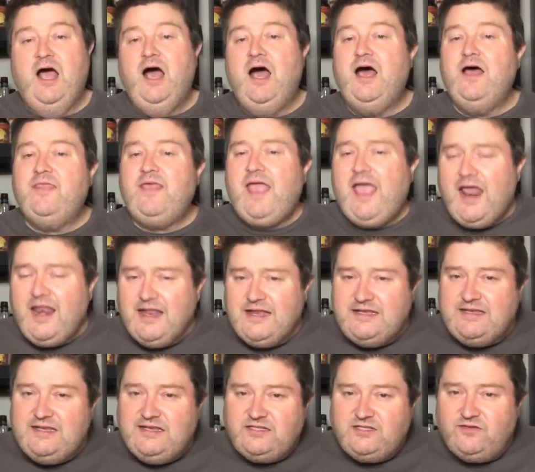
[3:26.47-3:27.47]
Uh, they got a
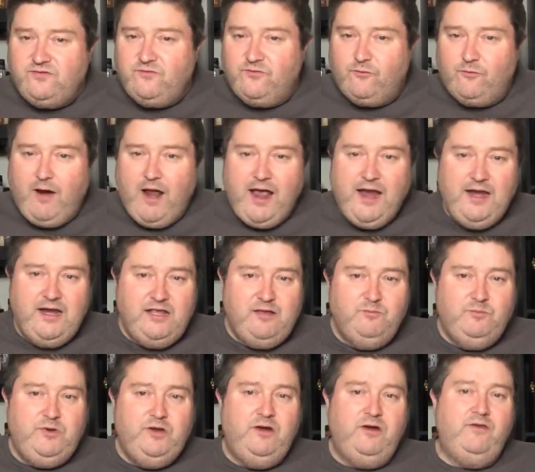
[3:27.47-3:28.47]
decent variety
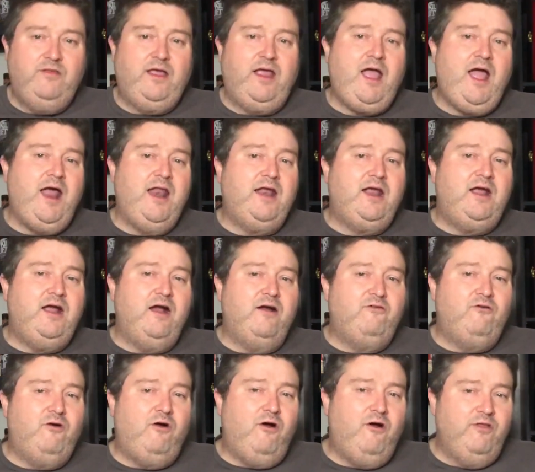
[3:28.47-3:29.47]
of beer. They kind of
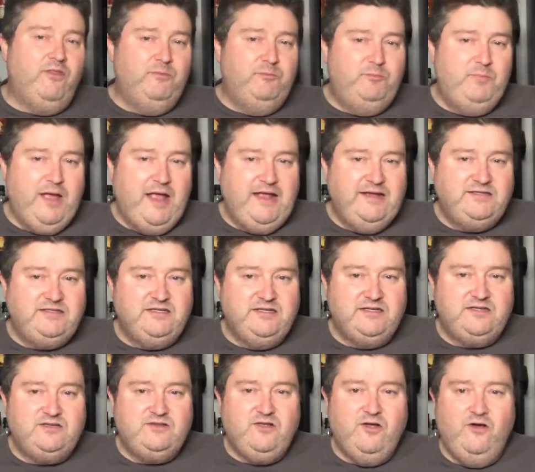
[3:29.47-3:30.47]
cover all the
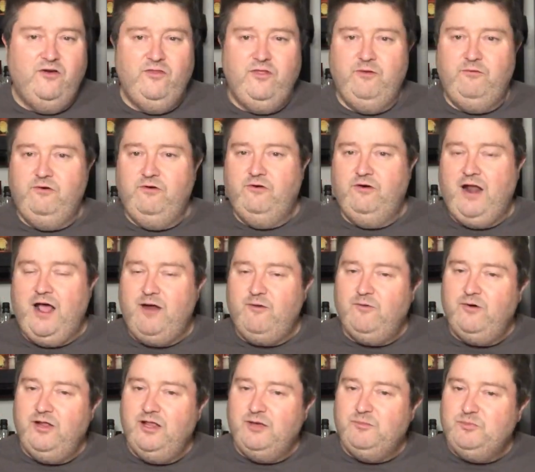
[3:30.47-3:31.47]
basics, though. They're, they're not
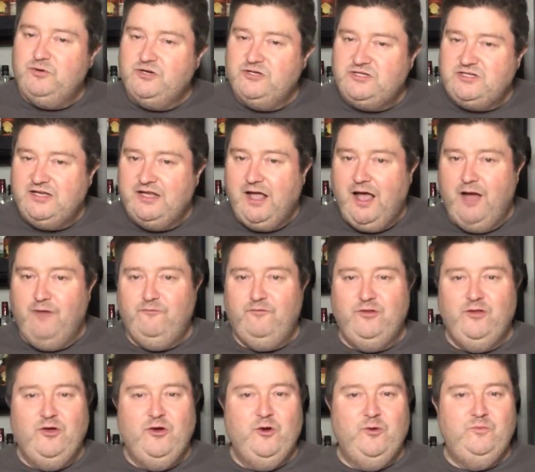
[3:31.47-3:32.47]
really pushing the
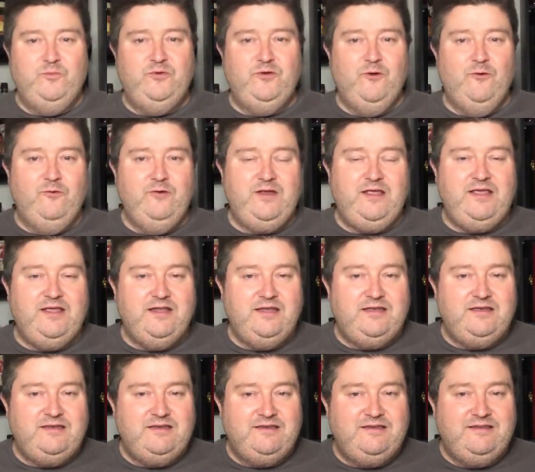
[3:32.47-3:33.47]
envelope. Don't
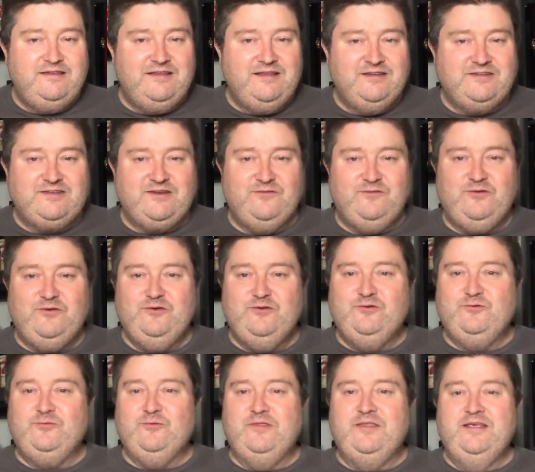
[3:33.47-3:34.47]
get this
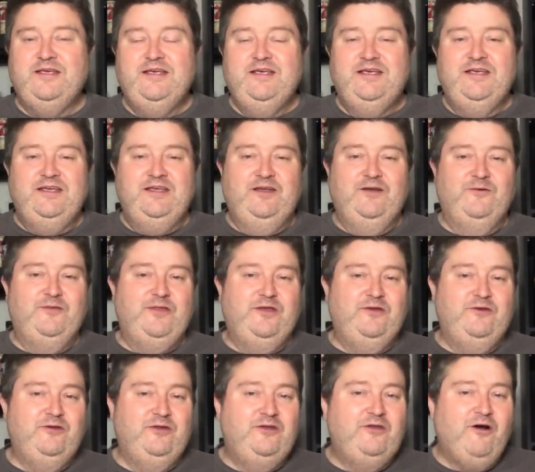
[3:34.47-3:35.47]
confused with, you know, what they
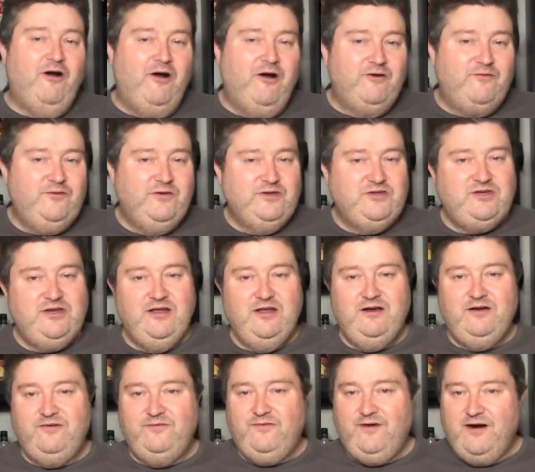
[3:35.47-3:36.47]
do at Dogfish Head
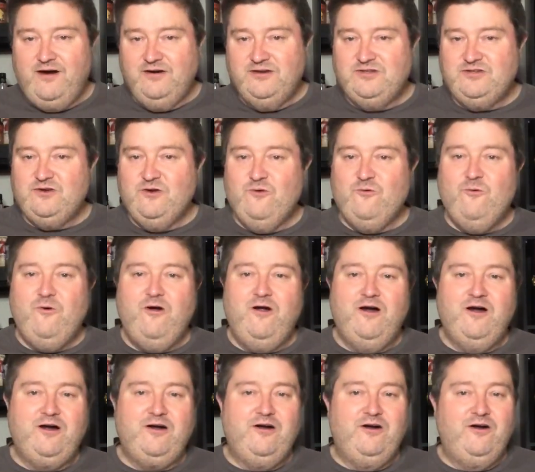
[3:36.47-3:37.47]
or Firestone
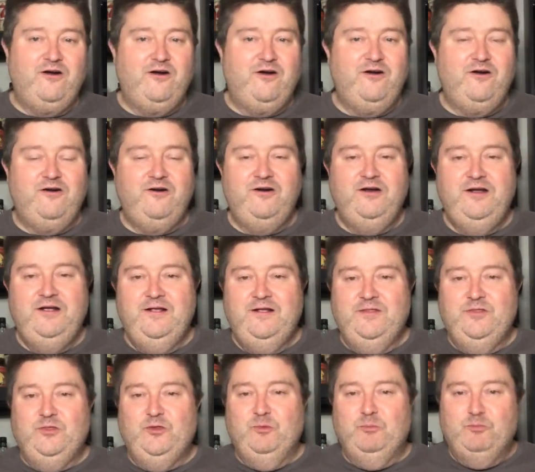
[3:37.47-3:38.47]
Walker, or
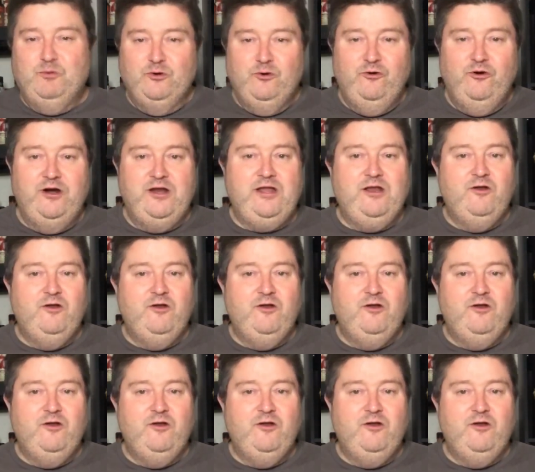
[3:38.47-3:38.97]
the brewery.